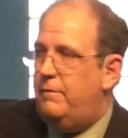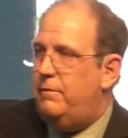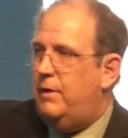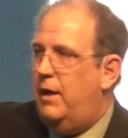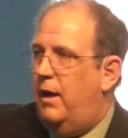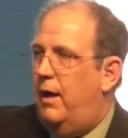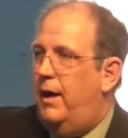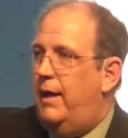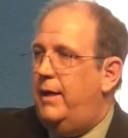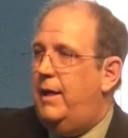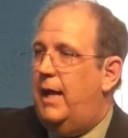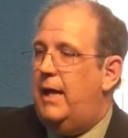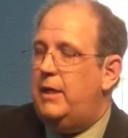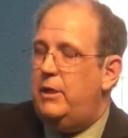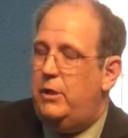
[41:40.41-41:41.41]
of
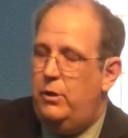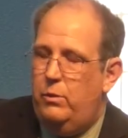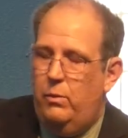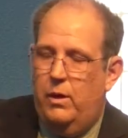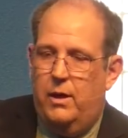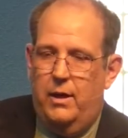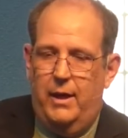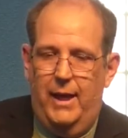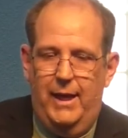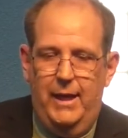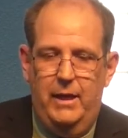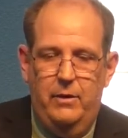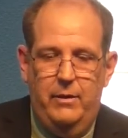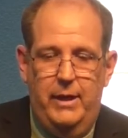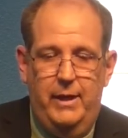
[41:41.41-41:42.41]
God and you are
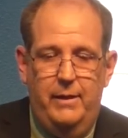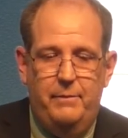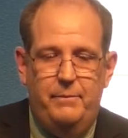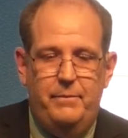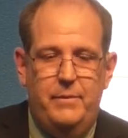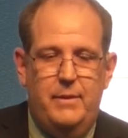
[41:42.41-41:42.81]
angry,